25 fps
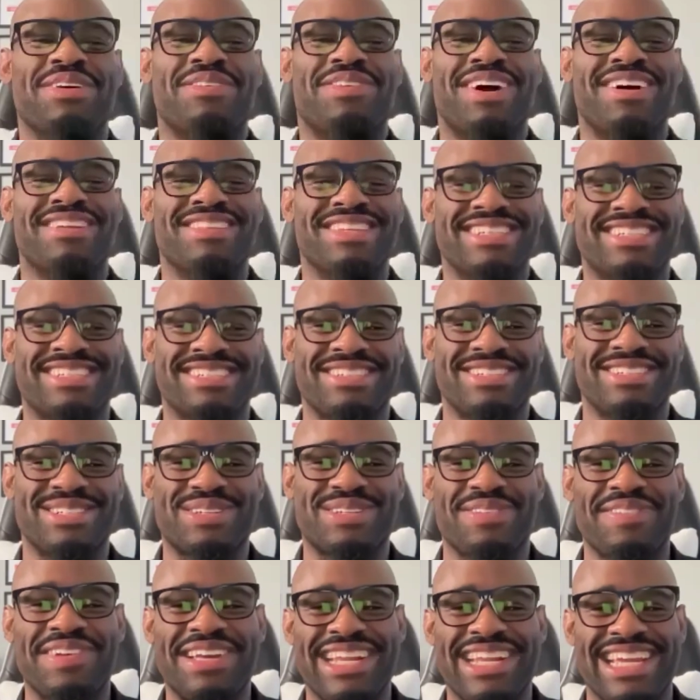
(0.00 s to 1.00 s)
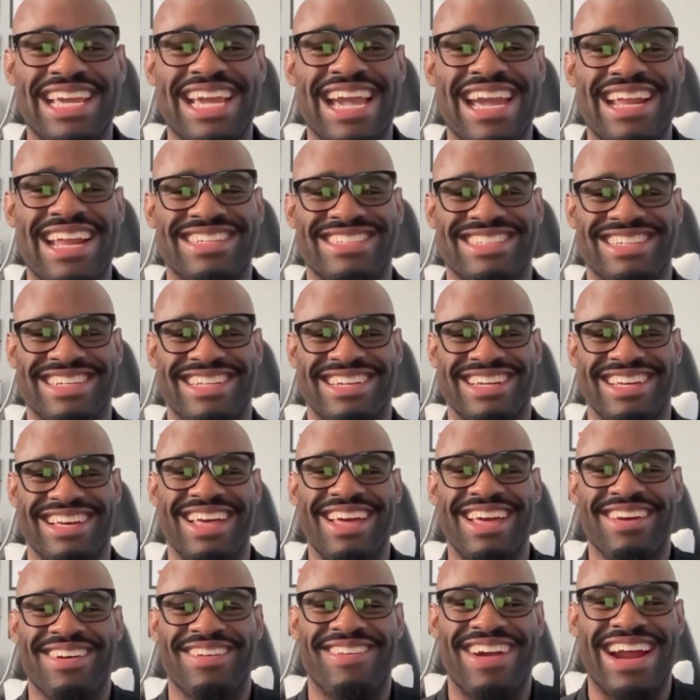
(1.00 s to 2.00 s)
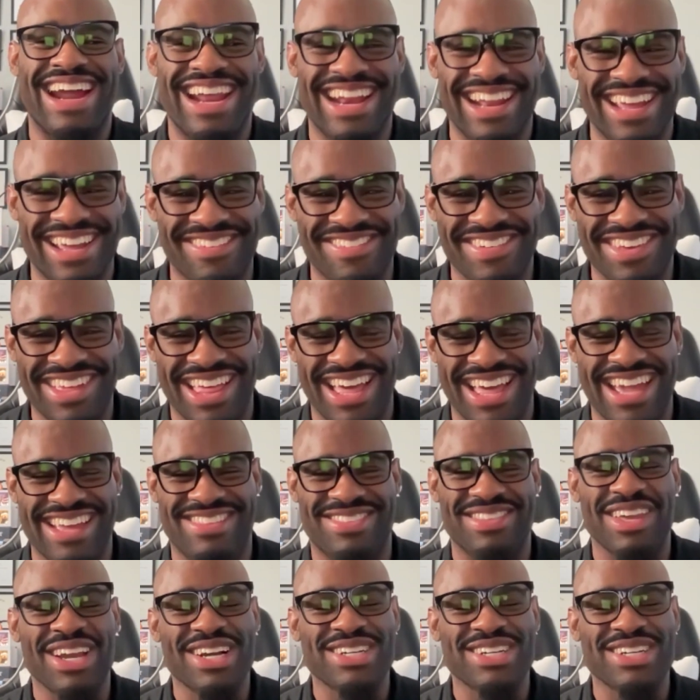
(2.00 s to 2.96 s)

of our listeners from Indiana is gonna write in and be like, "There's